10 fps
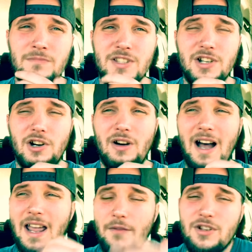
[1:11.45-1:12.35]
So
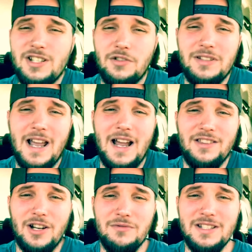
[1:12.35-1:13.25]
every single day I
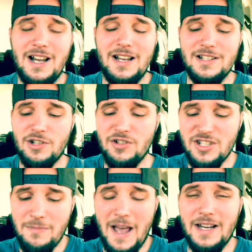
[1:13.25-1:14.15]
thought I was dying. So it
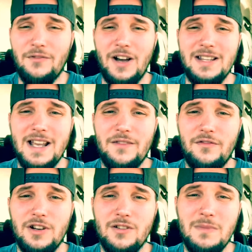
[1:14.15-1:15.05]
just magnified that
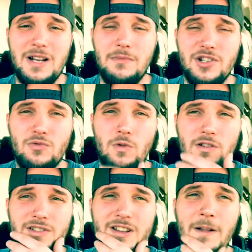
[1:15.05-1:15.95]
fear, made it much
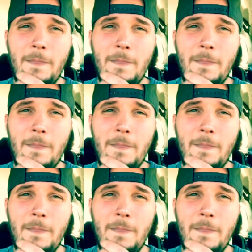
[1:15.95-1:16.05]
worse.